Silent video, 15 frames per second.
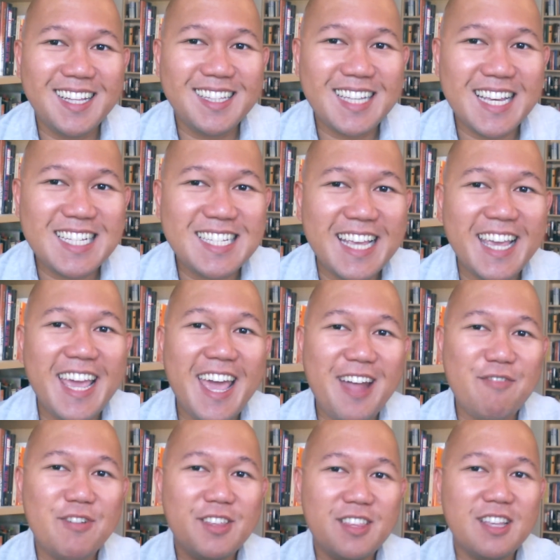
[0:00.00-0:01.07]
They say
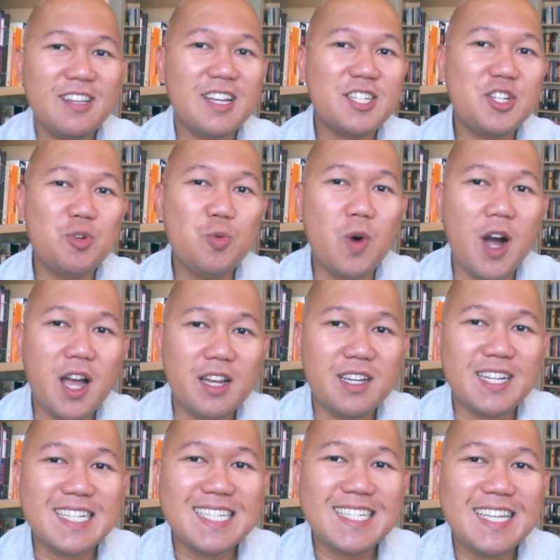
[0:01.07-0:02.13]
everything that you want
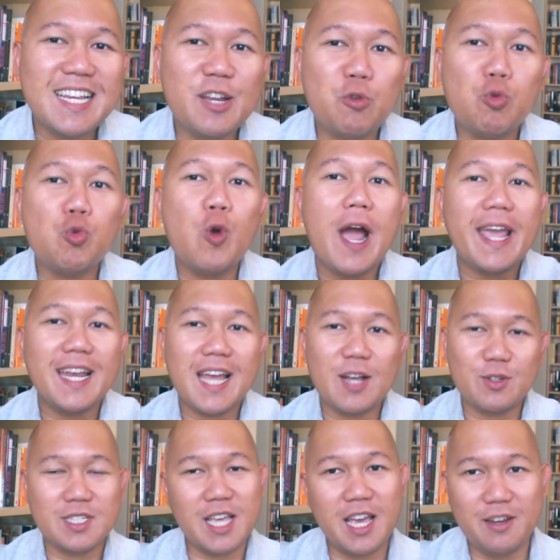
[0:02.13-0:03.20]
is sitting right
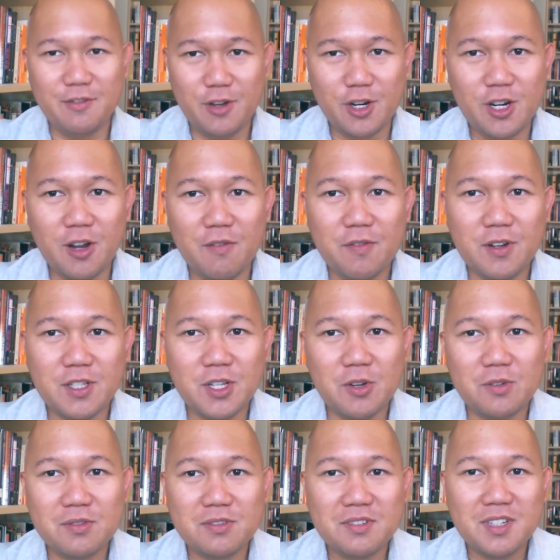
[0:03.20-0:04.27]
outside of your comfort zone.